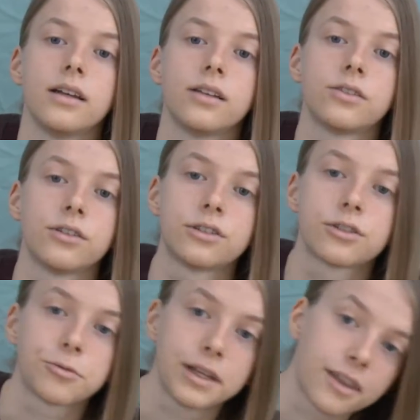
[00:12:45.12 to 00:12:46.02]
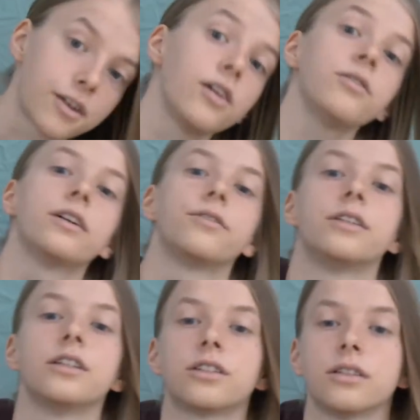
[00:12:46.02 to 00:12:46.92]
to a degree their own
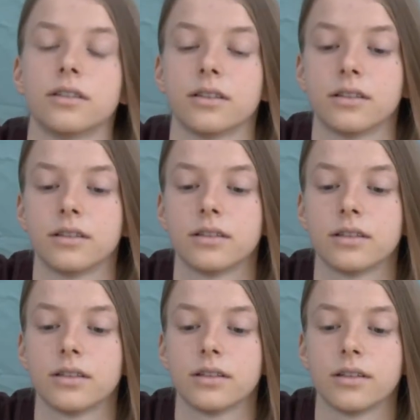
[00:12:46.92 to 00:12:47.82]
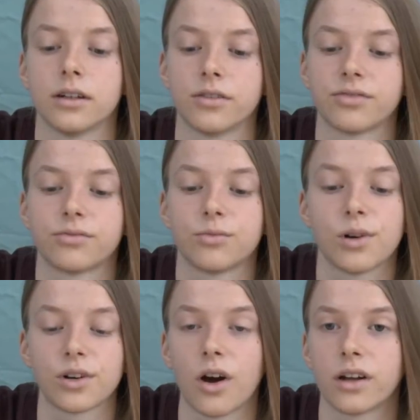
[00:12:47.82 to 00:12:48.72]
definition of
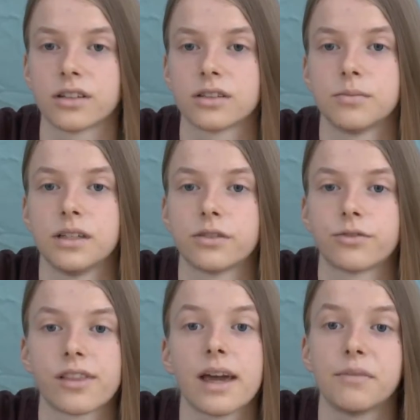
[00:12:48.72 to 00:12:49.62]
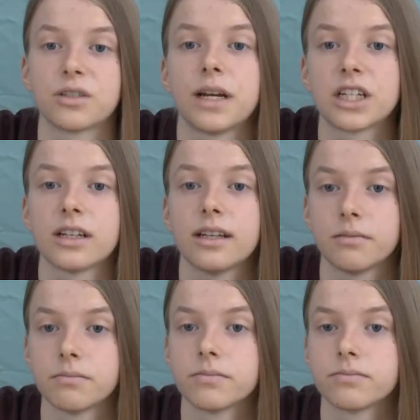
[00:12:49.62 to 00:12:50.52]
what autism is for them,
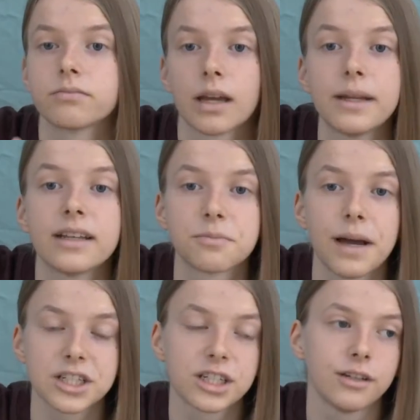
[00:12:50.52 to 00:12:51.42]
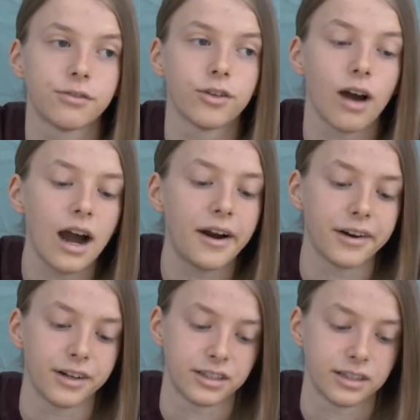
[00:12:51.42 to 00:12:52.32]
especially if you are
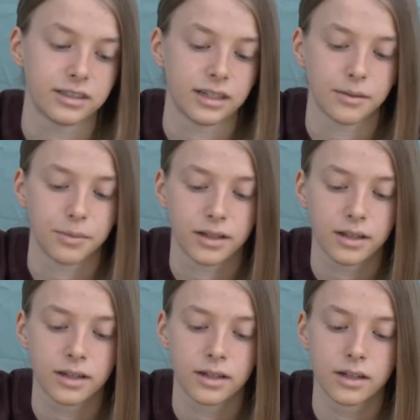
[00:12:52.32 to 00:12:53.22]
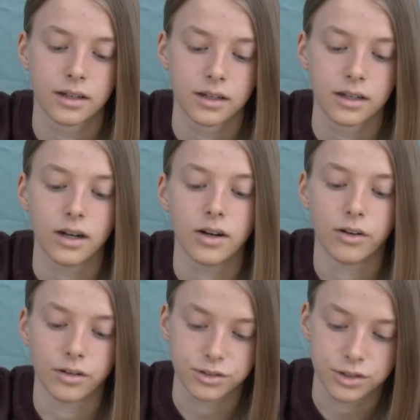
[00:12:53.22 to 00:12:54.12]
autistic, but
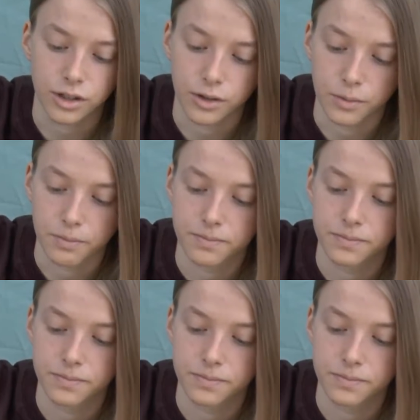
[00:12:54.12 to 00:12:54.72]
also